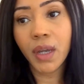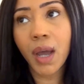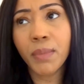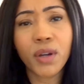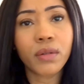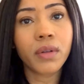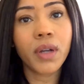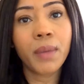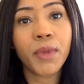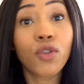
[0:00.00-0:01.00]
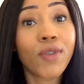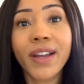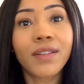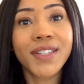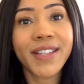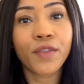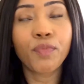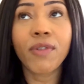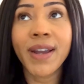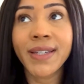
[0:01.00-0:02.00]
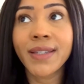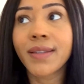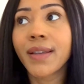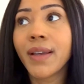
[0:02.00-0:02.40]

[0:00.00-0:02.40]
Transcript: I'm not great on self-praise.